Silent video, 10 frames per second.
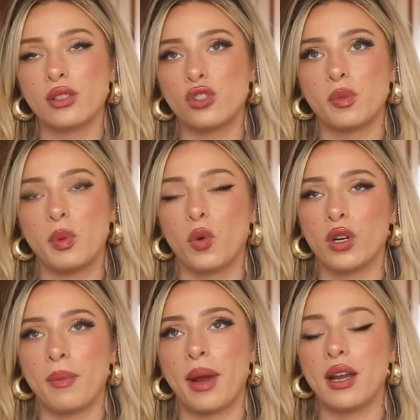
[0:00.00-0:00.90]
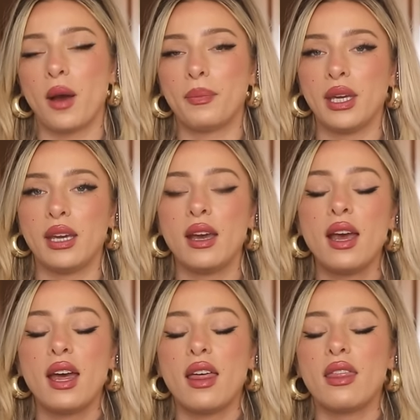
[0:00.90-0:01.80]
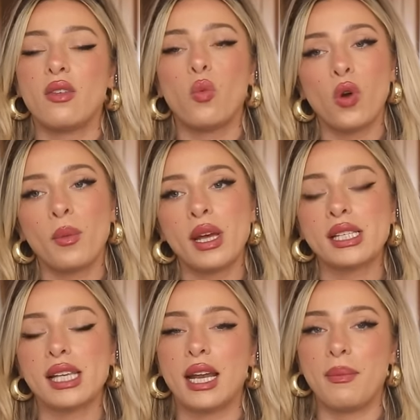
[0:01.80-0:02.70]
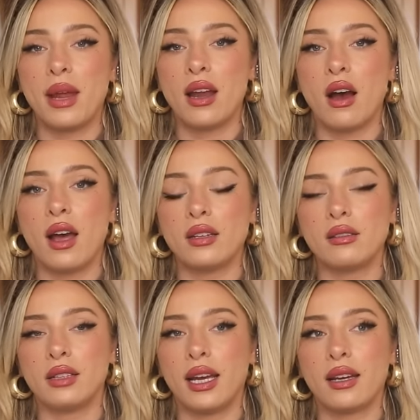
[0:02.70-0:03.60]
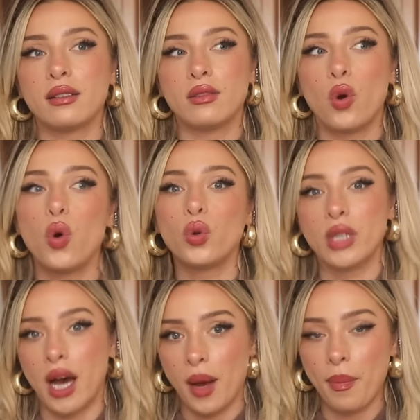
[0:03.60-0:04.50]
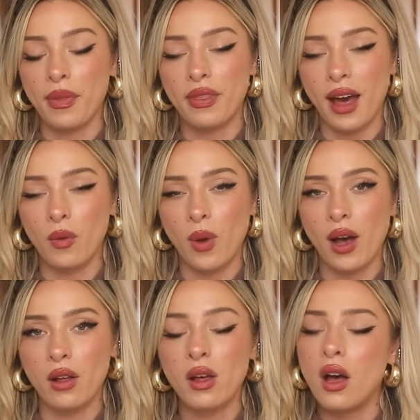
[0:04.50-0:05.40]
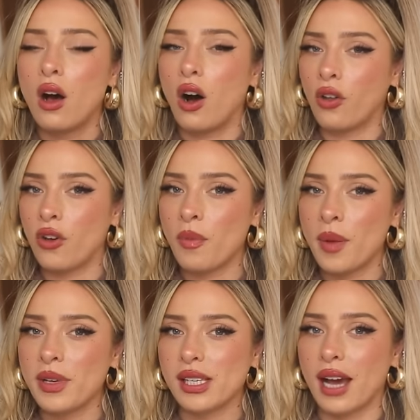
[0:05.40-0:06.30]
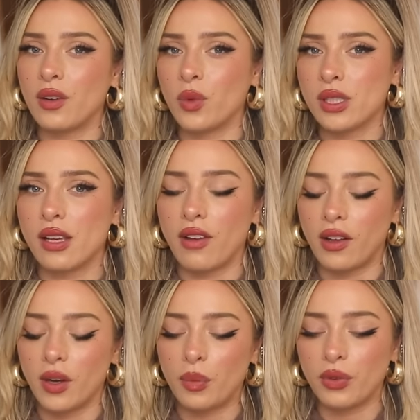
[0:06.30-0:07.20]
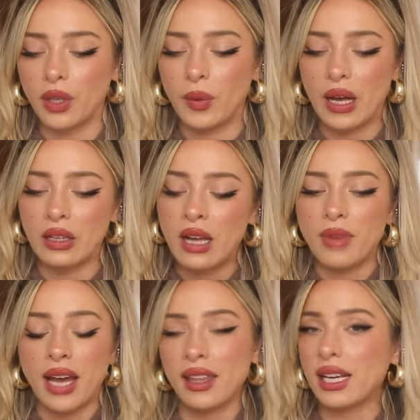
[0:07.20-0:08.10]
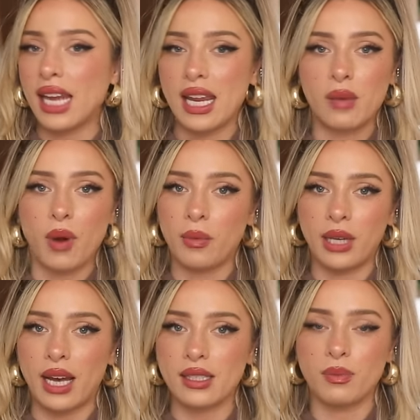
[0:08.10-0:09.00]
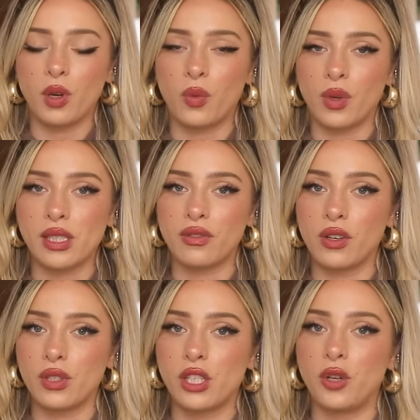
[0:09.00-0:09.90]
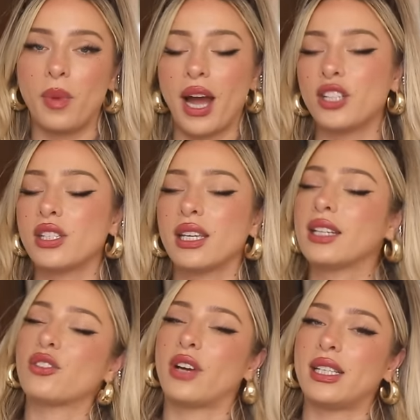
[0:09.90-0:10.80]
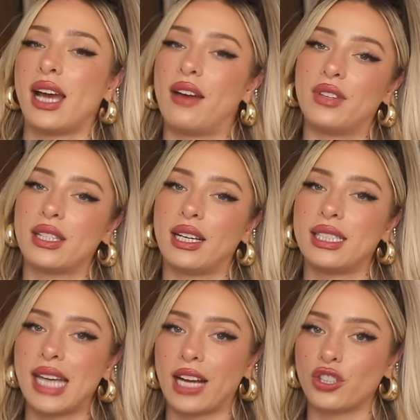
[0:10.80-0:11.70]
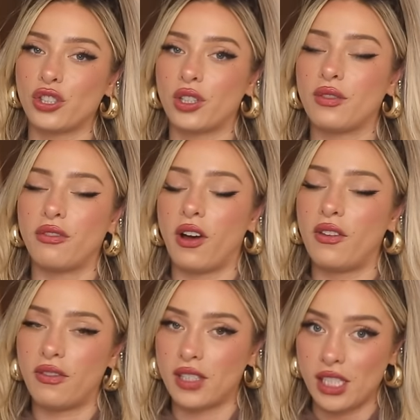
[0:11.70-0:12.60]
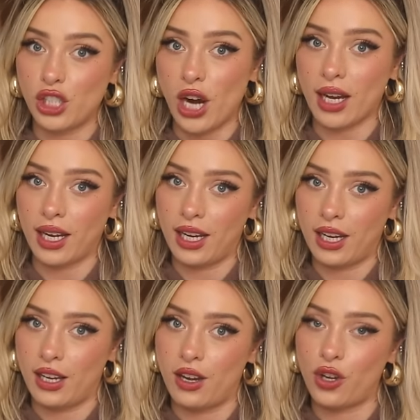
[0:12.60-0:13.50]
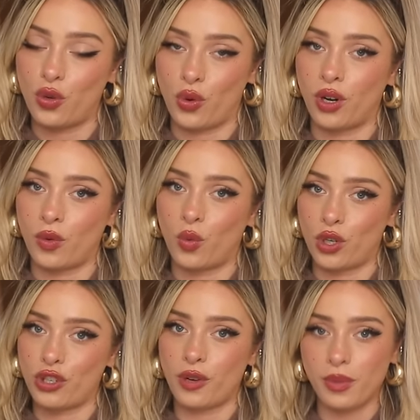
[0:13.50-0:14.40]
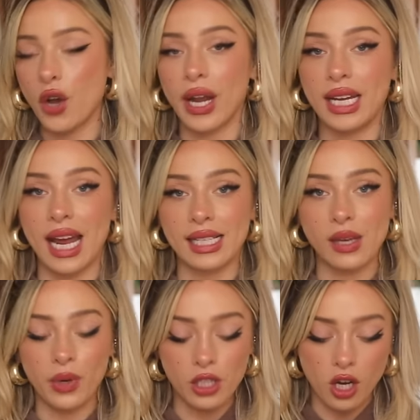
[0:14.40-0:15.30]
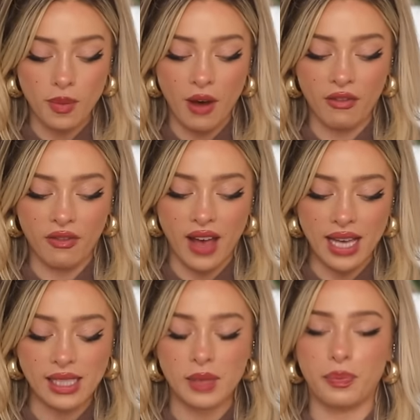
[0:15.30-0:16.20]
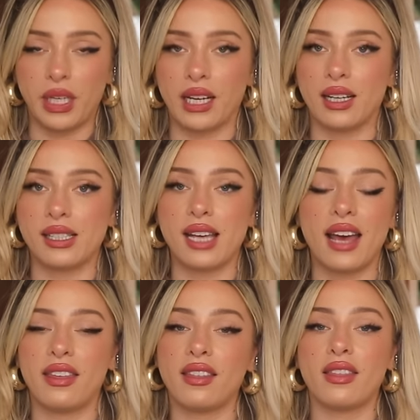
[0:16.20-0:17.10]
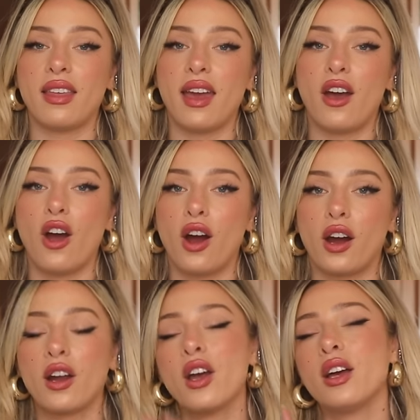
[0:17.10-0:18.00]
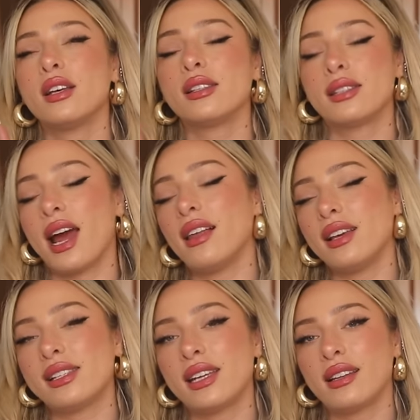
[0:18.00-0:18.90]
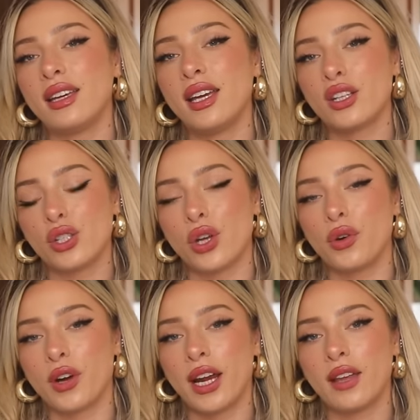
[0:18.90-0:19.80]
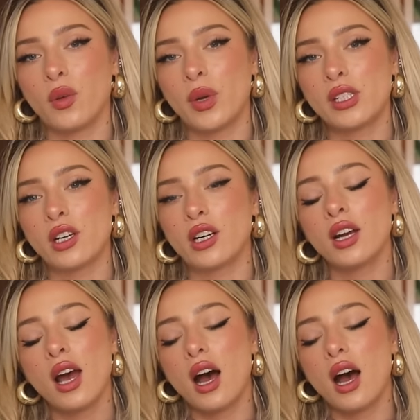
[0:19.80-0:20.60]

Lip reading: So just be warned, it might not be the warmest and it may not like hold up that well. Although my Misguided ones have held up really well. I think Naked probably has some good ones of those too, but I just think it's great to have this like textured, fun, fuzzy jacket in your wardrobe. Okay, next I wanna talk about vests because I think that they are stylistically so great in the winter.